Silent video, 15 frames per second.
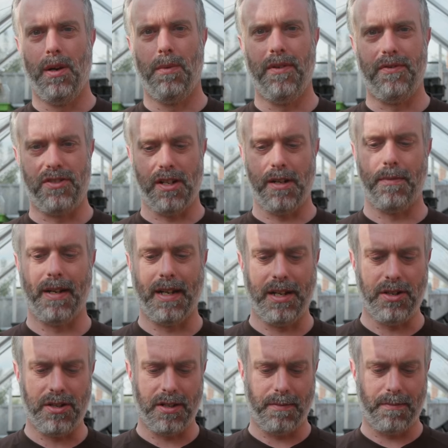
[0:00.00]
with
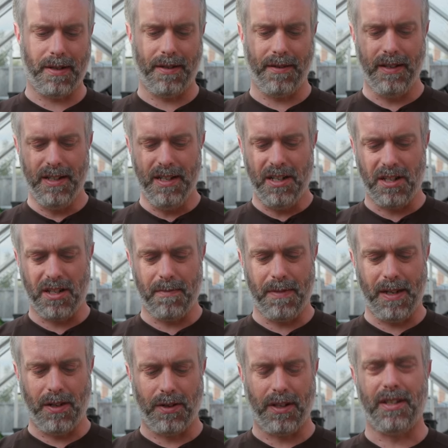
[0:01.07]
germination, but to
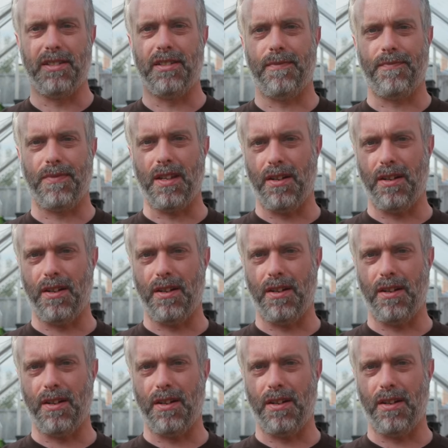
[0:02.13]
be honest,